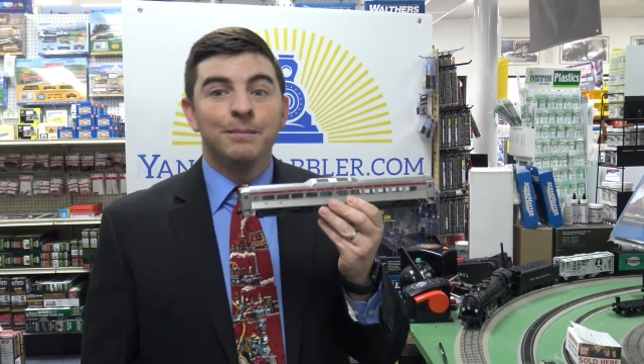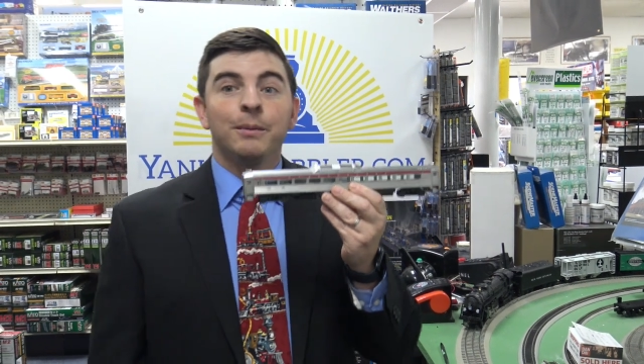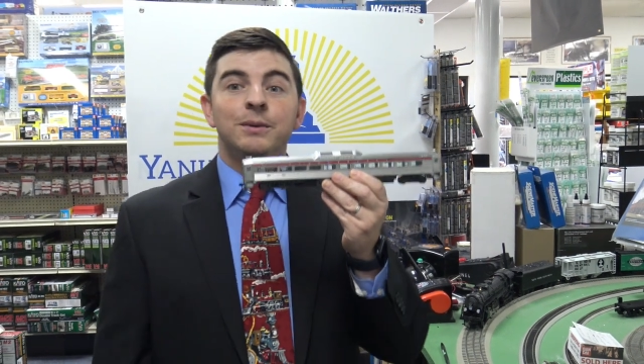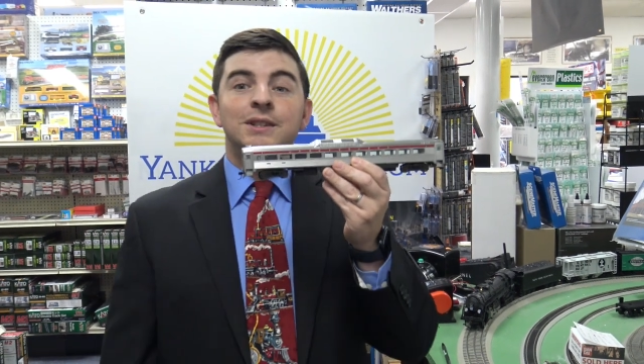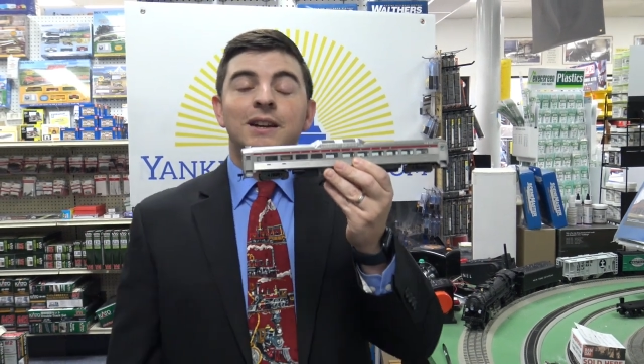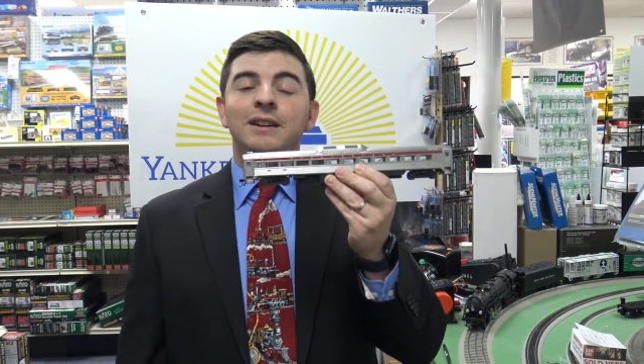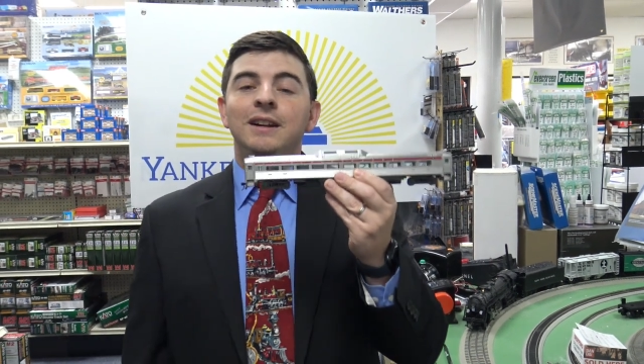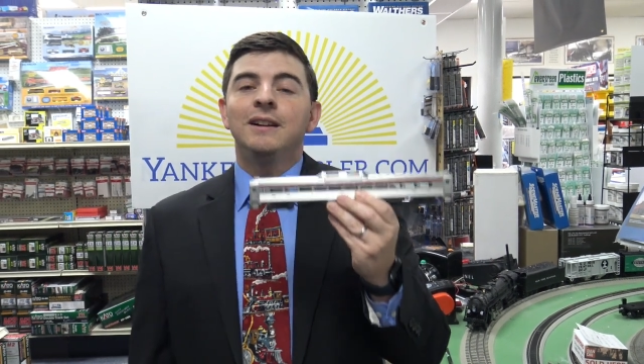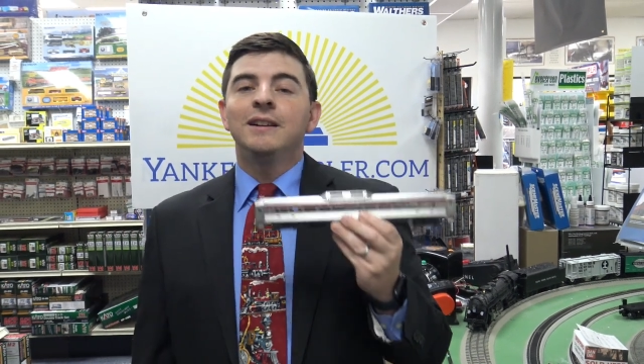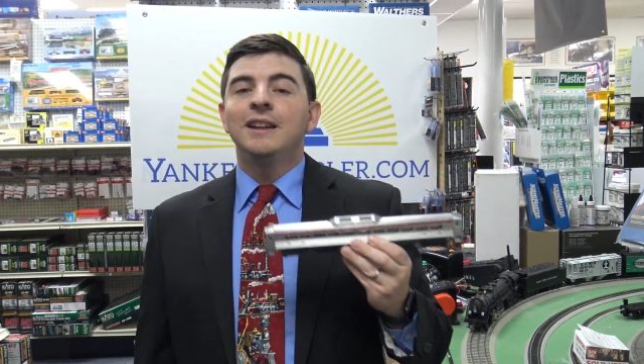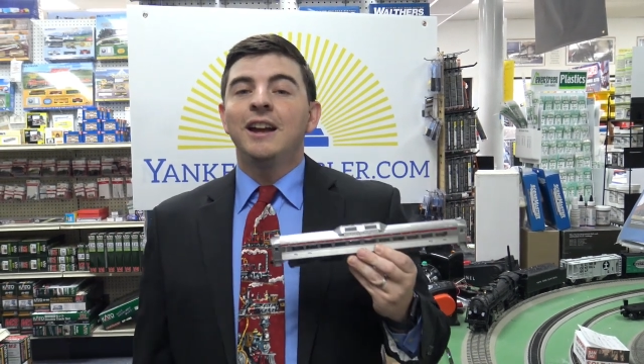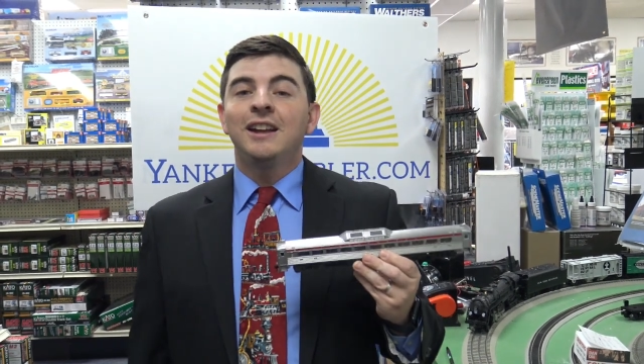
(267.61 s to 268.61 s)
but we're selling it here
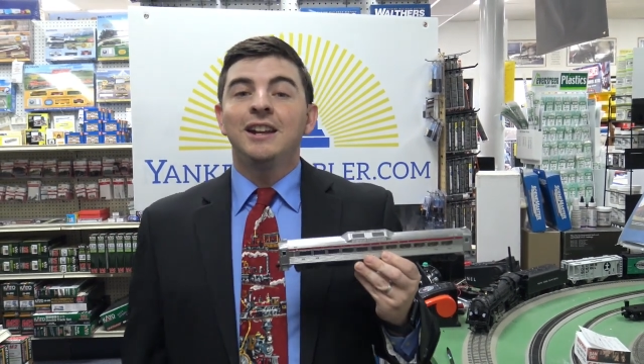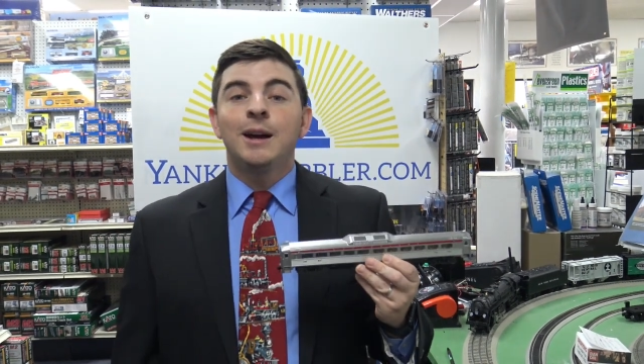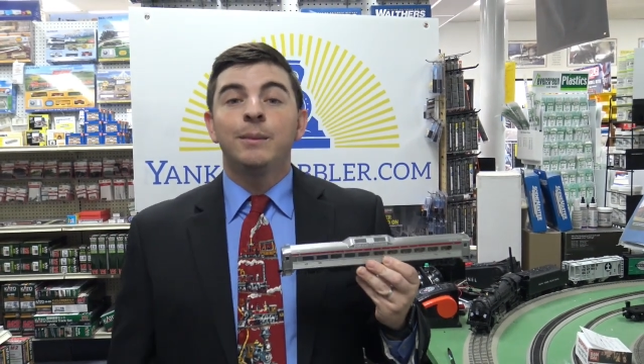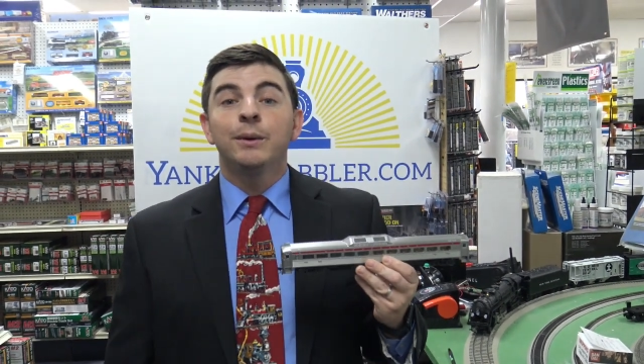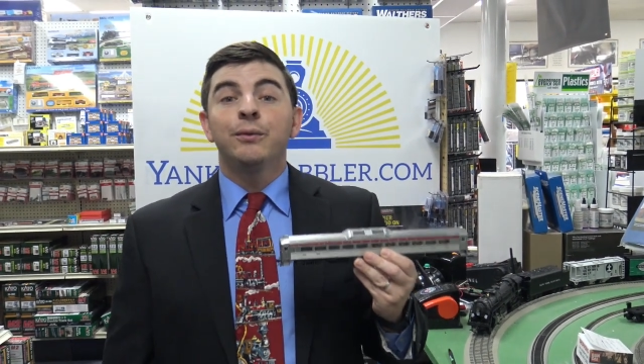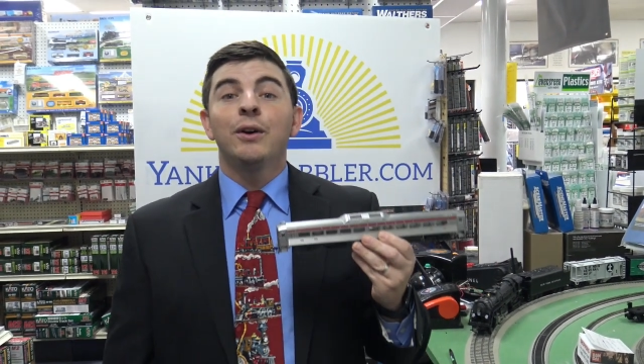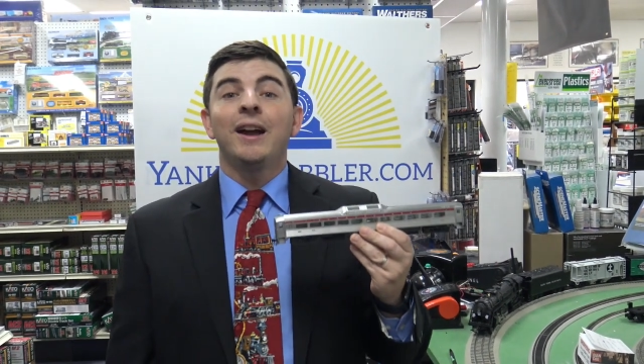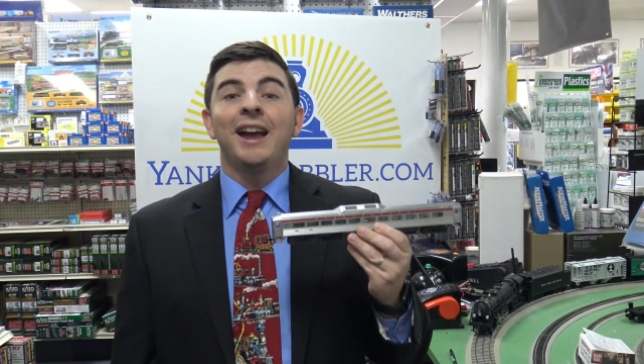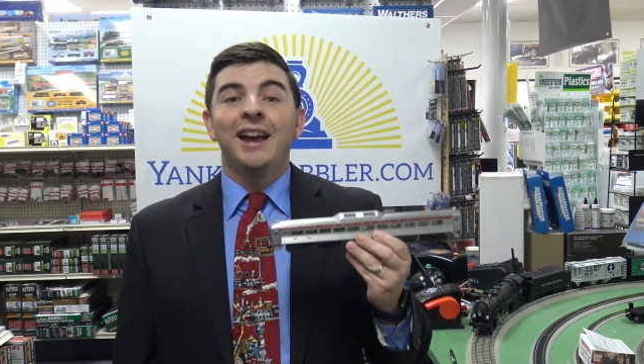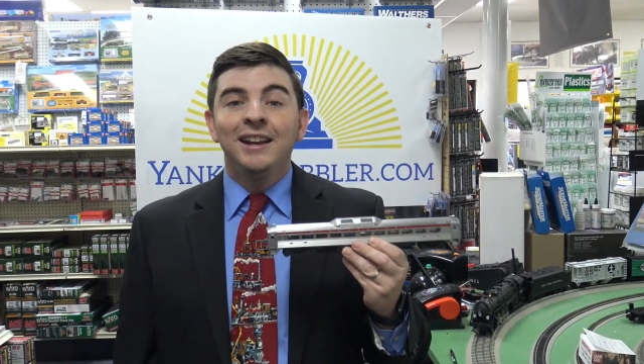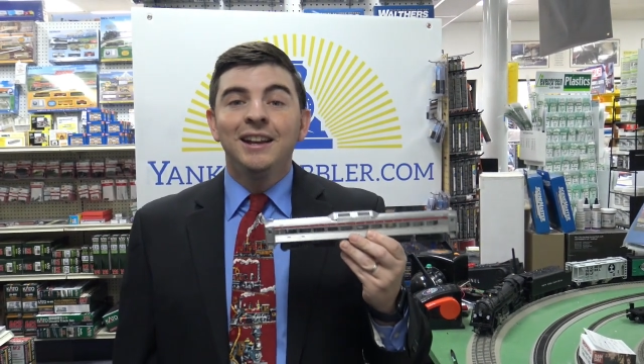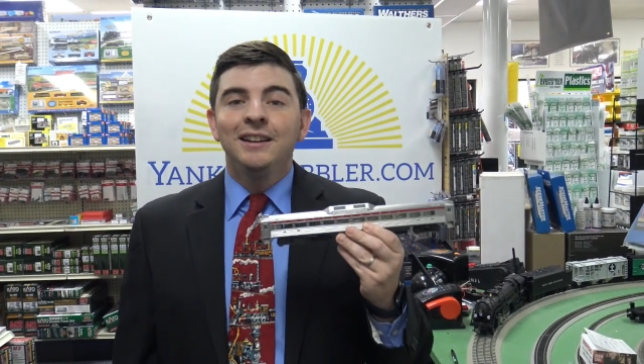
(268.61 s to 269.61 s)
at Yankee Dabbler for
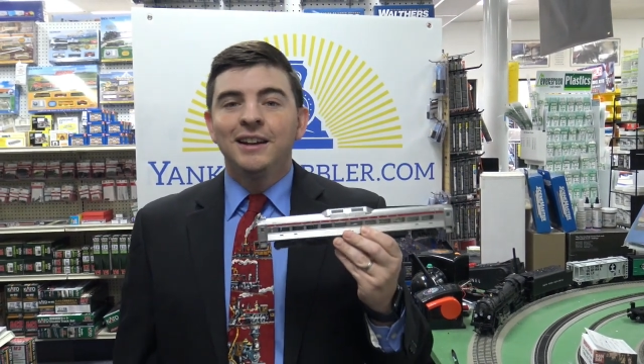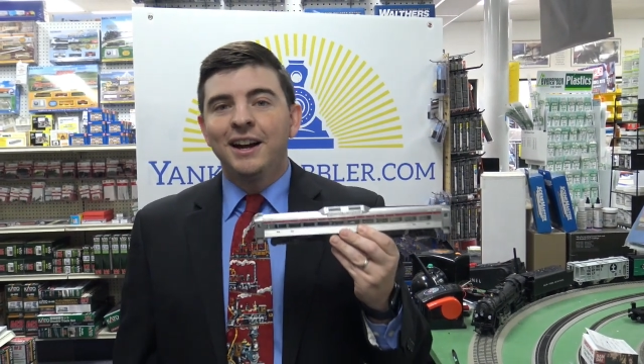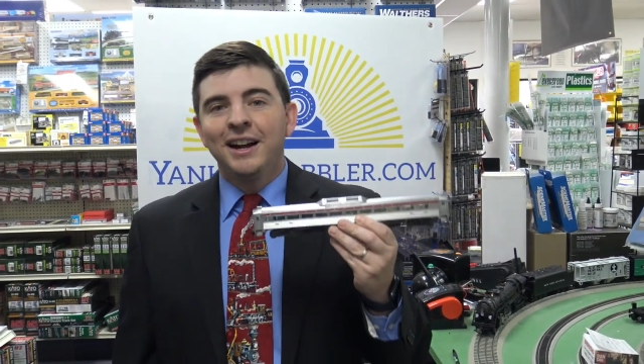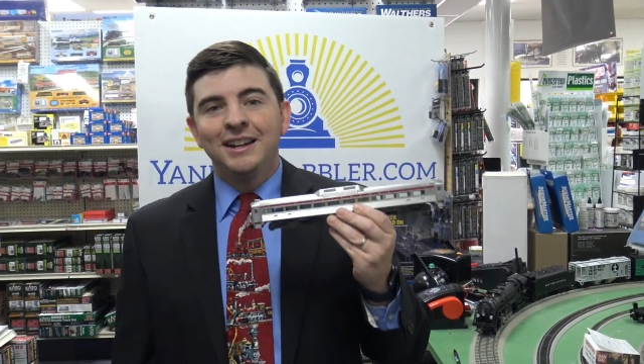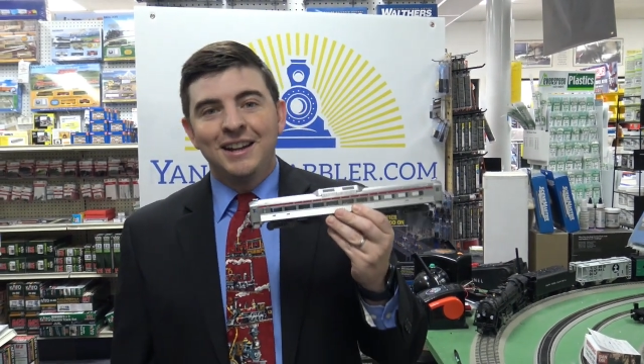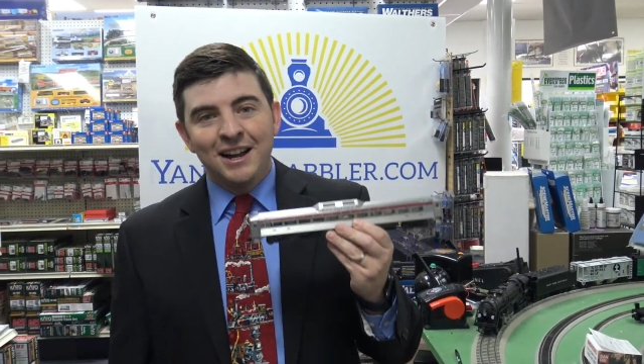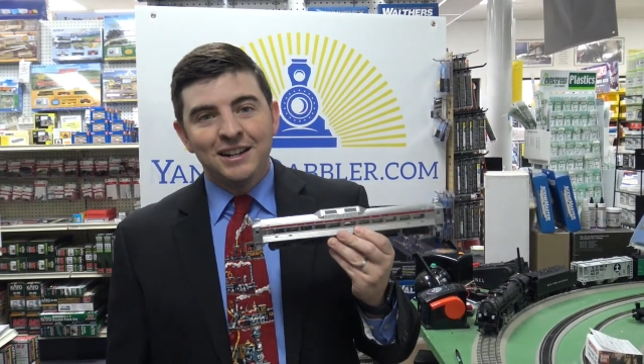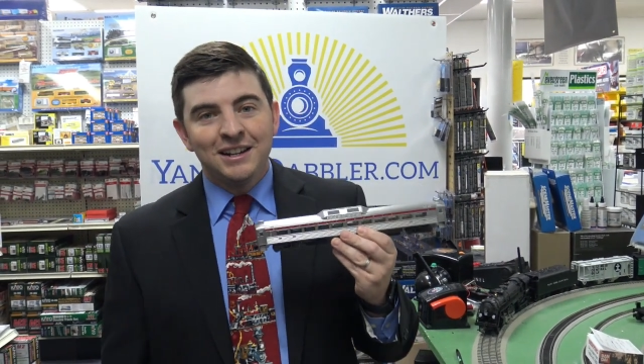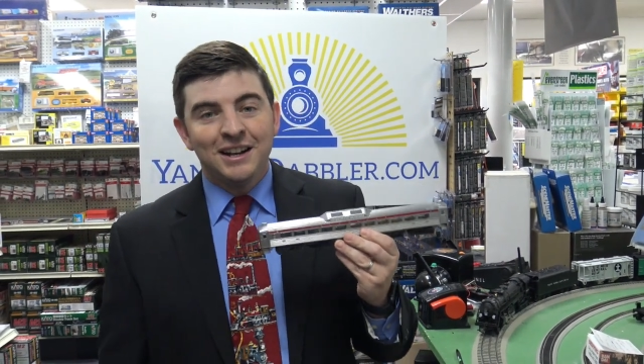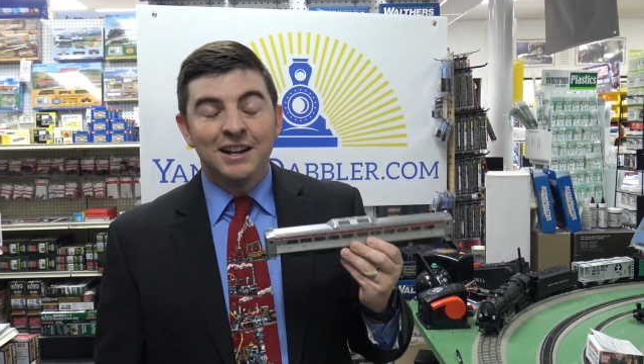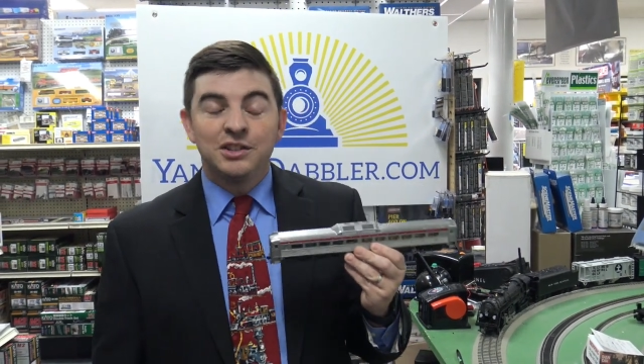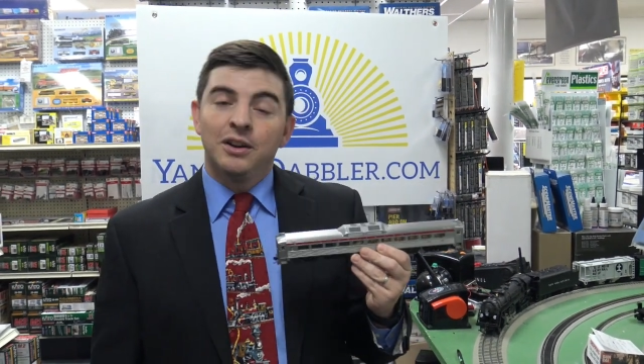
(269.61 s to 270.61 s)
eighty-nine ninety-nine.